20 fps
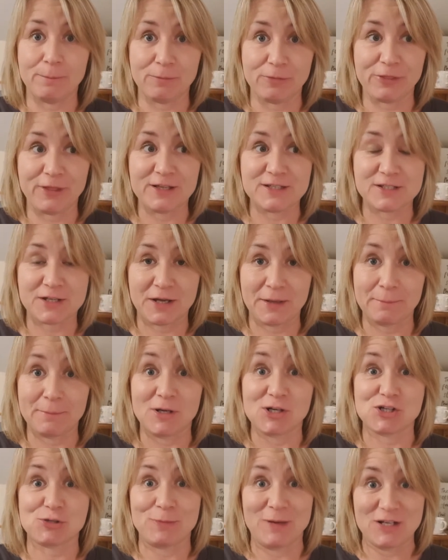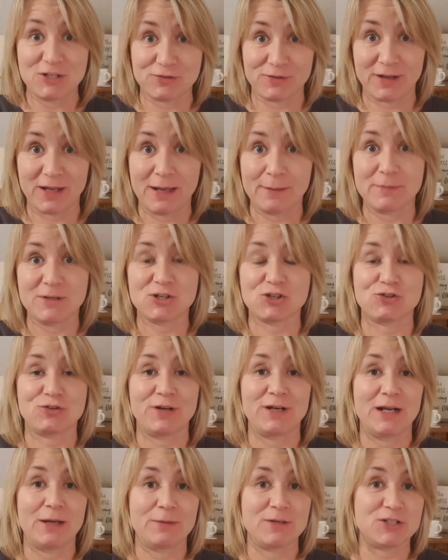things are going much better in
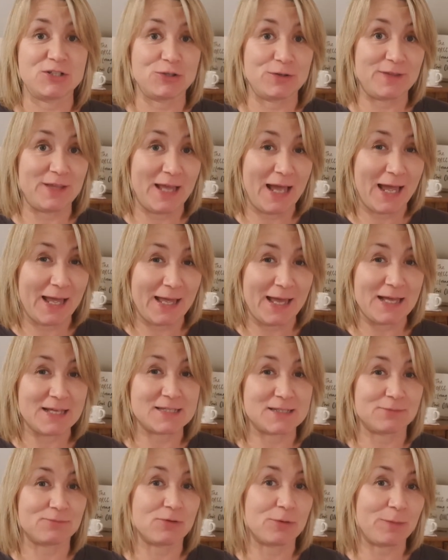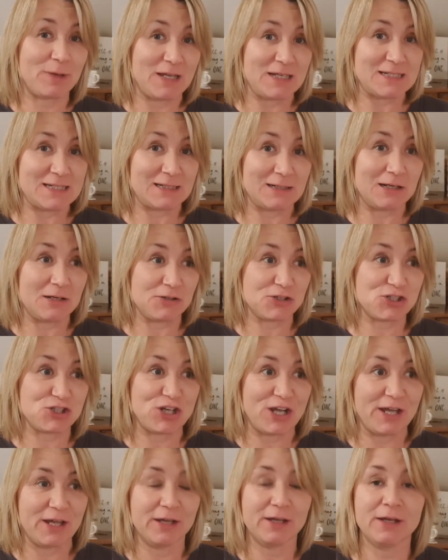chemistry. Now he's doing the AS and repeating last
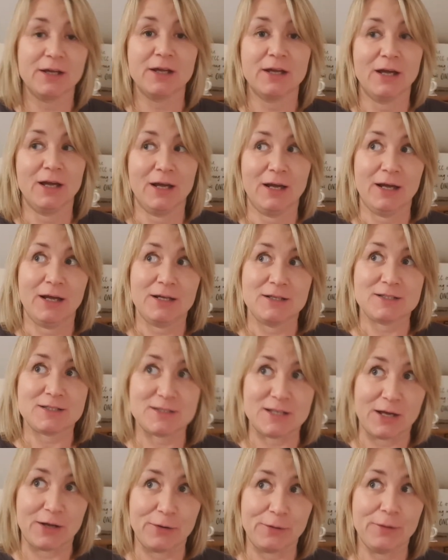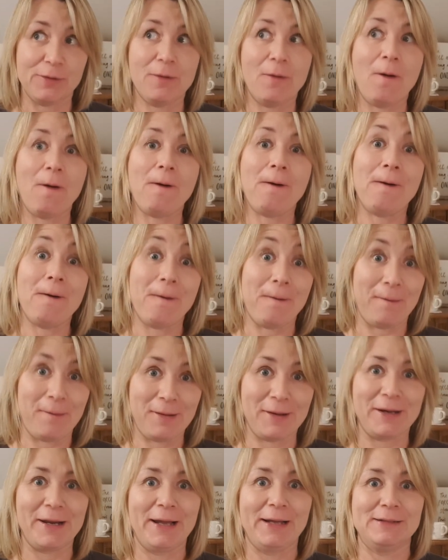year. So,
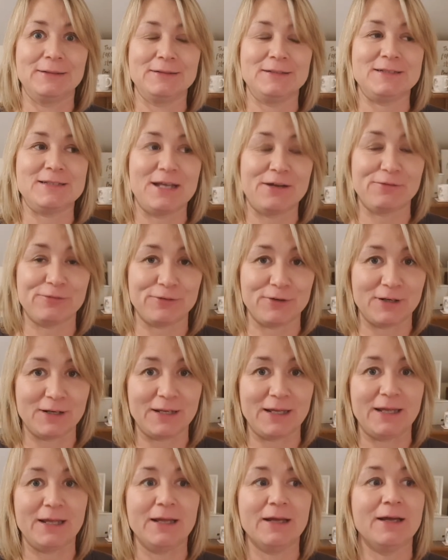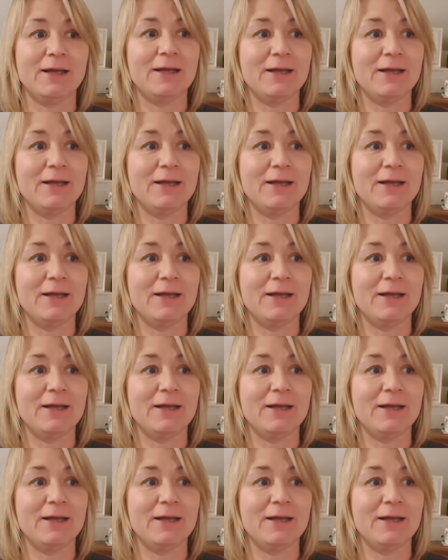yeah, definitely